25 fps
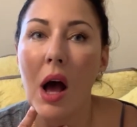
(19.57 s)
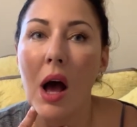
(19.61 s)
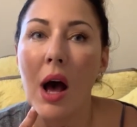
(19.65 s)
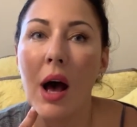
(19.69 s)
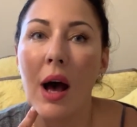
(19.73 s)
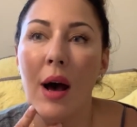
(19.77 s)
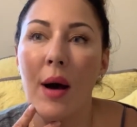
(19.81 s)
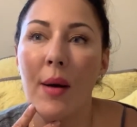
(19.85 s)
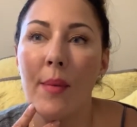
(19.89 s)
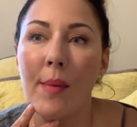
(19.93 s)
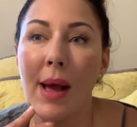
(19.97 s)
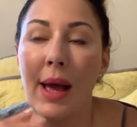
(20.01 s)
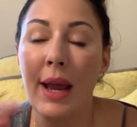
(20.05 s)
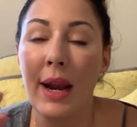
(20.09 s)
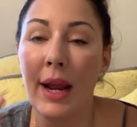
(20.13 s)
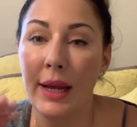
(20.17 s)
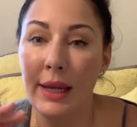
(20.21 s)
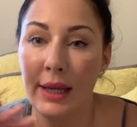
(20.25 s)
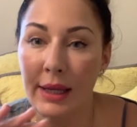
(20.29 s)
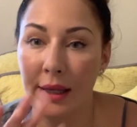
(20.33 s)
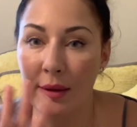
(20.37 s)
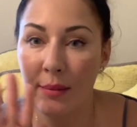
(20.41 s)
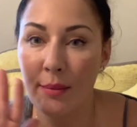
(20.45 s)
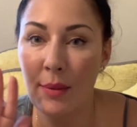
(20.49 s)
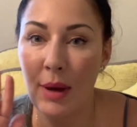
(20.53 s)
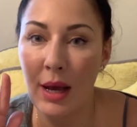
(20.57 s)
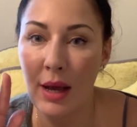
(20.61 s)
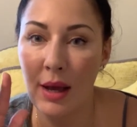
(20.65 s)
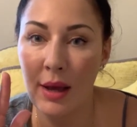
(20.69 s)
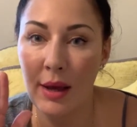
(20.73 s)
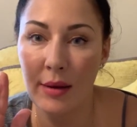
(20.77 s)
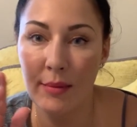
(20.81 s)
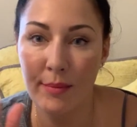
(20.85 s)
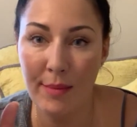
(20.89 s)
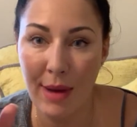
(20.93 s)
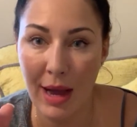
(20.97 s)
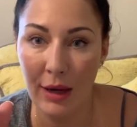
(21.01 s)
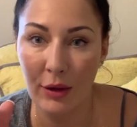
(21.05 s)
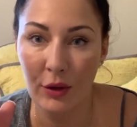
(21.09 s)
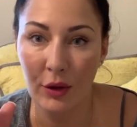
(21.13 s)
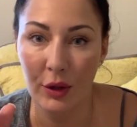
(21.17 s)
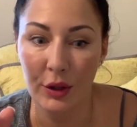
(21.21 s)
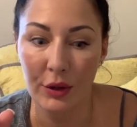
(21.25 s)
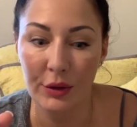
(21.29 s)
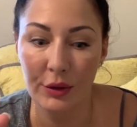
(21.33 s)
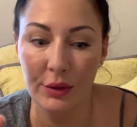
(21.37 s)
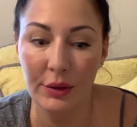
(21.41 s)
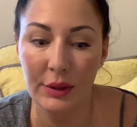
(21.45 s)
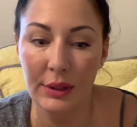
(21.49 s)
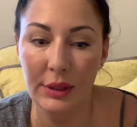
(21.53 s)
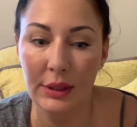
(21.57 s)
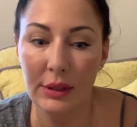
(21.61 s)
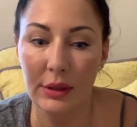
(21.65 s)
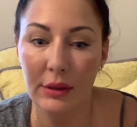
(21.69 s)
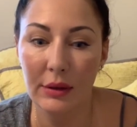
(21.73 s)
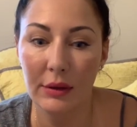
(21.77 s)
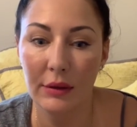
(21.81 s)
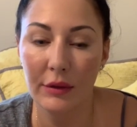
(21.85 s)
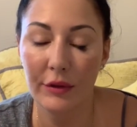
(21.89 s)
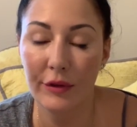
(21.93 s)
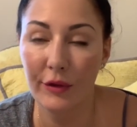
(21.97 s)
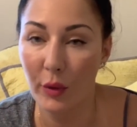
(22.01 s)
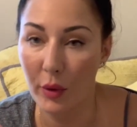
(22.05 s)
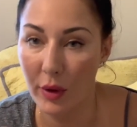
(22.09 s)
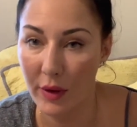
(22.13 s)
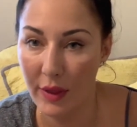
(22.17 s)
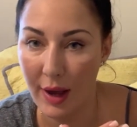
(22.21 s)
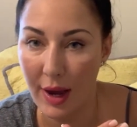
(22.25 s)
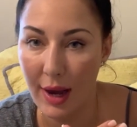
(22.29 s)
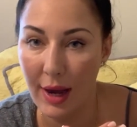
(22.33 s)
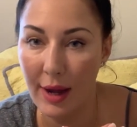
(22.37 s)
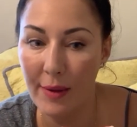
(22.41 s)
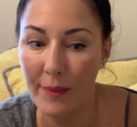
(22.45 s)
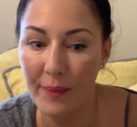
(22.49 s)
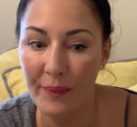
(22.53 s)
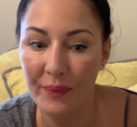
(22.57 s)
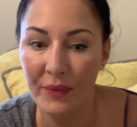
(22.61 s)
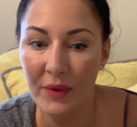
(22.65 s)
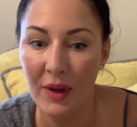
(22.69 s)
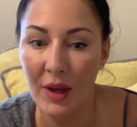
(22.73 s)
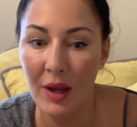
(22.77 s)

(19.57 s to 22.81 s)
And I hit my macros for that.